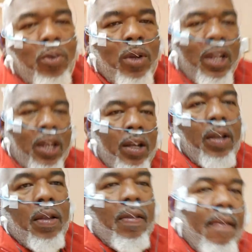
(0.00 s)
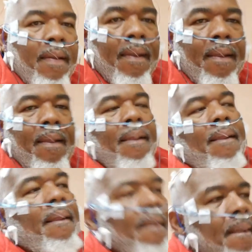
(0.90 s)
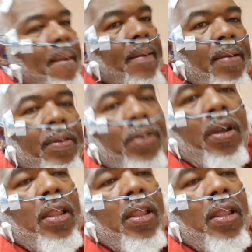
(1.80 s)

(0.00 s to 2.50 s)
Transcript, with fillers: one hand? You ever try